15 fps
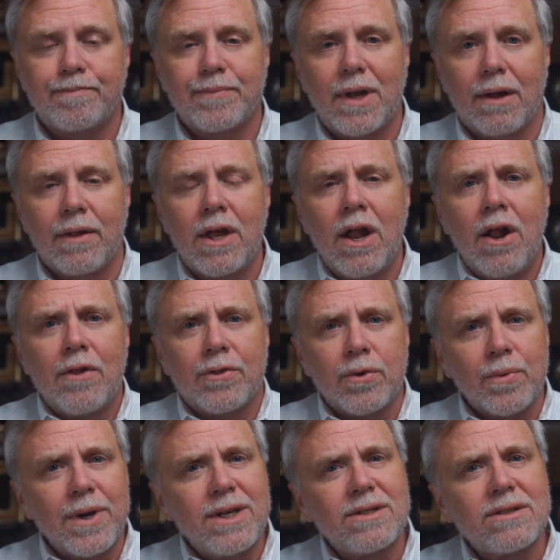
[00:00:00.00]
Now, the
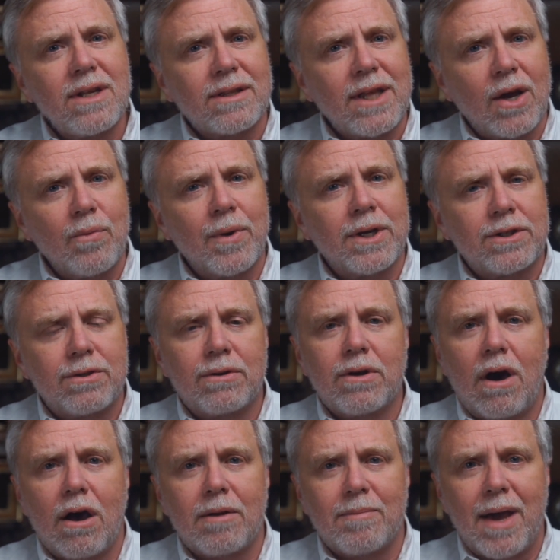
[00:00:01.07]
reason that they went to an
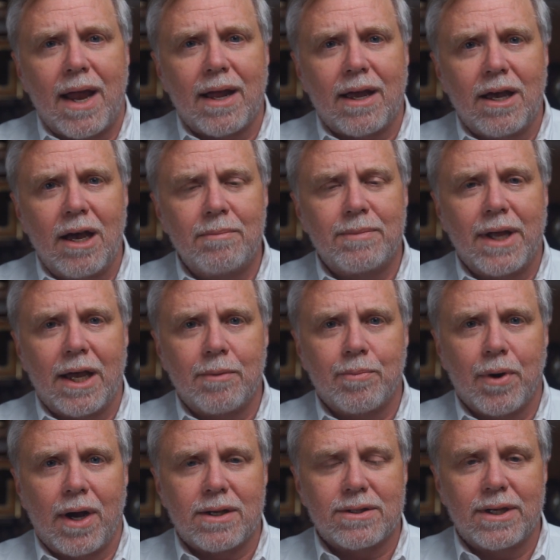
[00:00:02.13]
automatic update
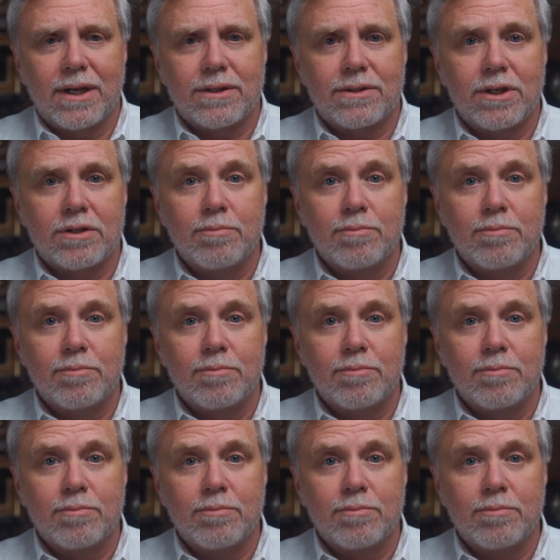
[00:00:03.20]
process is